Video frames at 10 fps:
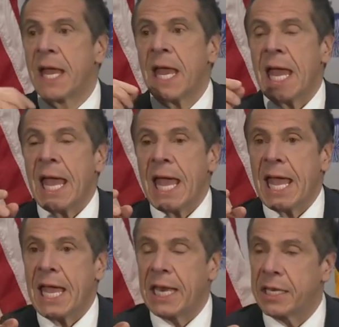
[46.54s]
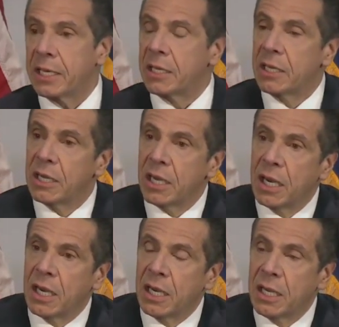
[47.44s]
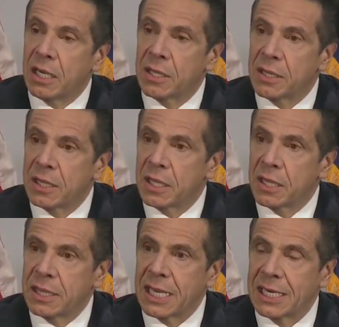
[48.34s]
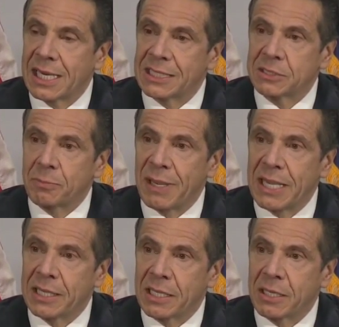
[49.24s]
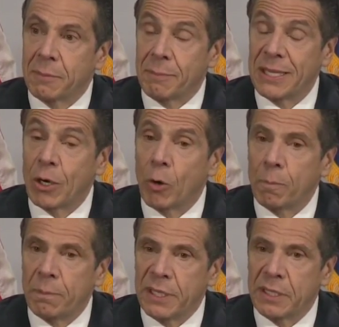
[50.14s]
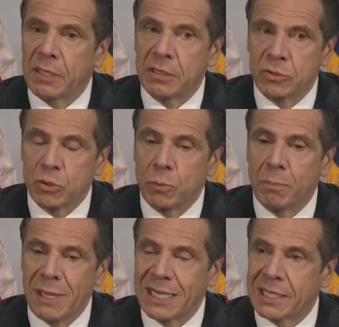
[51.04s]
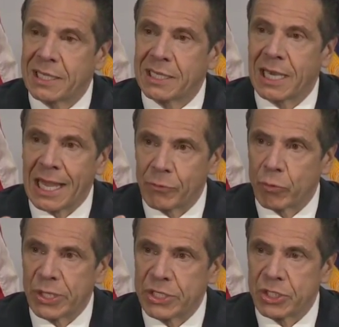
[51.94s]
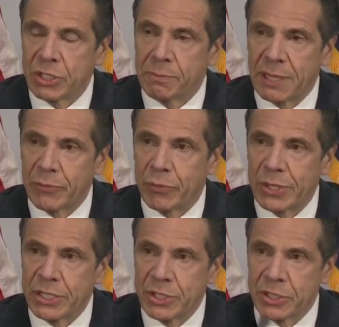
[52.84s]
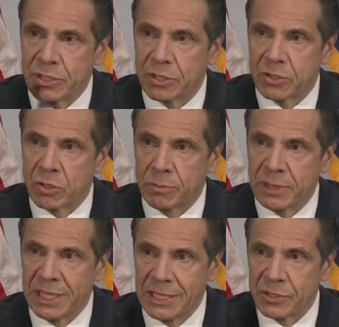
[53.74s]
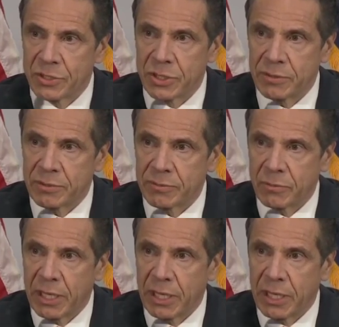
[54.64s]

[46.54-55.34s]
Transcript: And then let's be open to making a region by region determination, right?